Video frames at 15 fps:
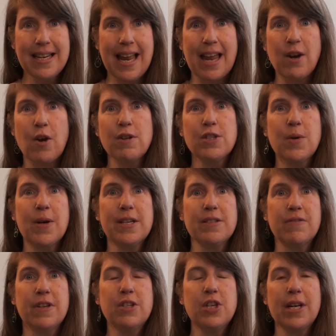and also his
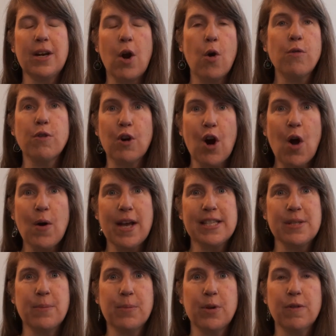vision overall
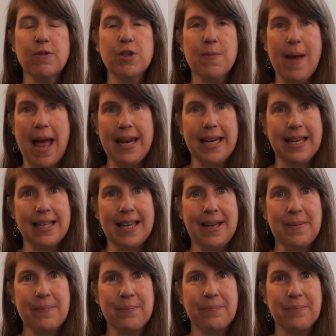has improved dramatically.